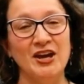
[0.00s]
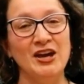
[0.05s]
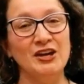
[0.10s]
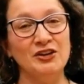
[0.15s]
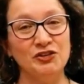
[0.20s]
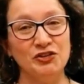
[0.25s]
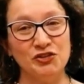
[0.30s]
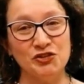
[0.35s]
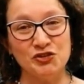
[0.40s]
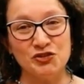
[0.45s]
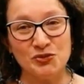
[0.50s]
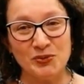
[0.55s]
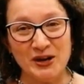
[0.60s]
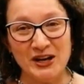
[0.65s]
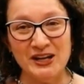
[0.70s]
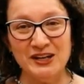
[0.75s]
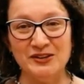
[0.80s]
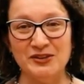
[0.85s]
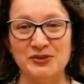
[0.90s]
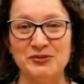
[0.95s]

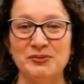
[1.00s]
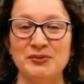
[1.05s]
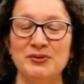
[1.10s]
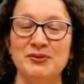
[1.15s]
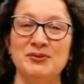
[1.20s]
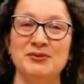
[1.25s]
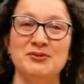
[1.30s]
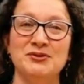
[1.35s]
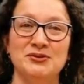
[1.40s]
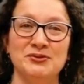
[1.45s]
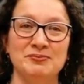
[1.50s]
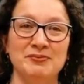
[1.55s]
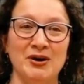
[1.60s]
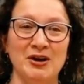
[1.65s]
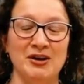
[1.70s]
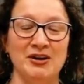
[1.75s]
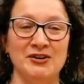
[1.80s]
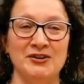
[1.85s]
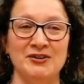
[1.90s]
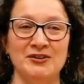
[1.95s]
straight through to
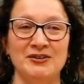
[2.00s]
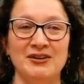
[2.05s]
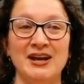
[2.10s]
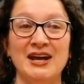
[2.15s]
modern